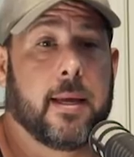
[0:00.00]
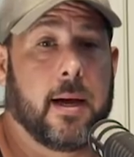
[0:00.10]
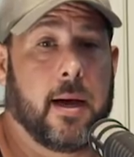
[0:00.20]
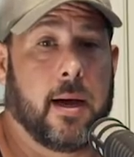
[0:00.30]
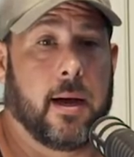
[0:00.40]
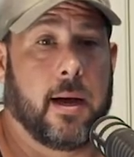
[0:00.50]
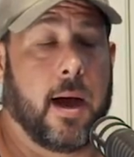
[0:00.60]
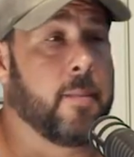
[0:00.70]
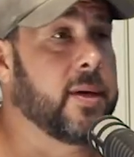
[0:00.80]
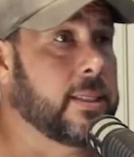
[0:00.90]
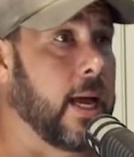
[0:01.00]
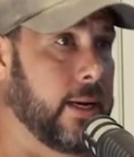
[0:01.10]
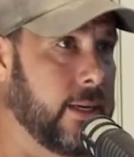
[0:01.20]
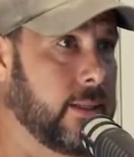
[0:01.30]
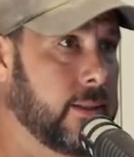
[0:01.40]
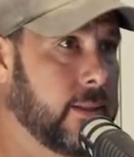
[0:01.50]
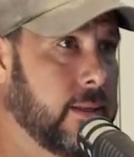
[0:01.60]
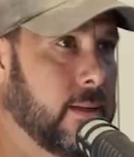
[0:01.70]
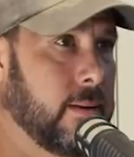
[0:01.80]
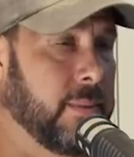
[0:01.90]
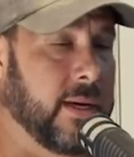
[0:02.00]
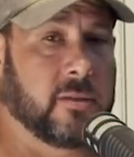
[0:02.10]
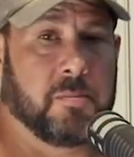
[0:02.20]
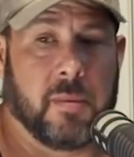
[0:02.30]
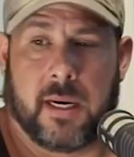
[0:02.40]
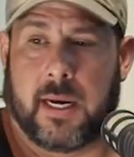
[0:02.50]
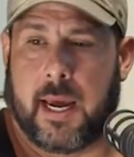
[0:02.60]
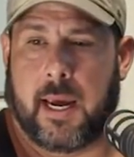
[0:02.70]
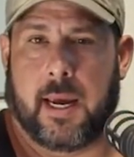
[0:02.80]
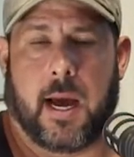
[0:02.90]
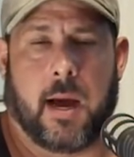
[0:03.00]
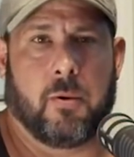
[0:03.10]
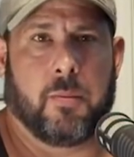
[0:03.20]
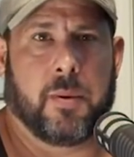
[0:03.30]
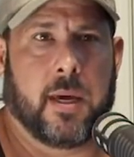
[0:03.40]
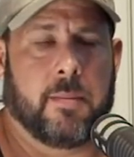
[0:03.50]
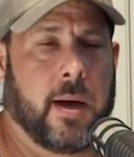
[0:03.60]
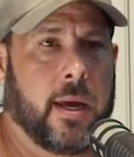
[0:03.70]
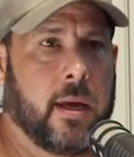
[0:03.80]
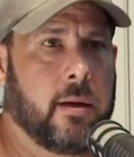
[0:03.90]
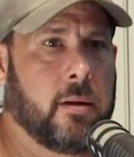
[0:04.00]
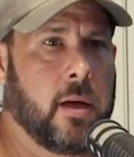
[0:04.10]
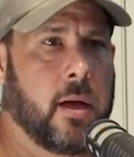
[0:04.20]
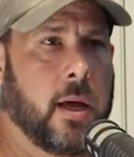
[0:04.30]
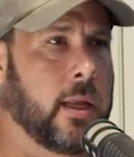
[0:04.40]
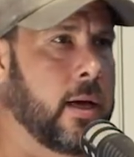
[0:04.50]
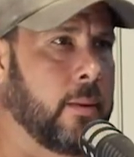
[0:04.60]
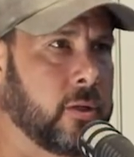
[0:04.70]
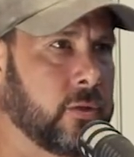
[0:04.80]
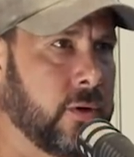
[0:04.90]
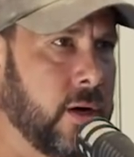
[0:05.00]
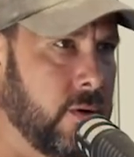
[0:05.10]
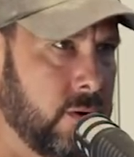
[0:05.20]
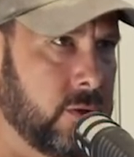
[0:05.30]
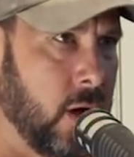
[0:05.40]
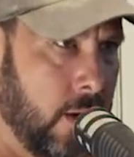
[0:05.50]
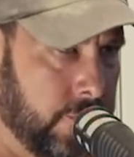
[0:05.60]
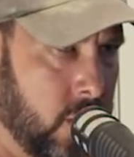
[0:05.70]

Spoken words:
I'm excited because Monday I will be in my Helicopters for Heroes golf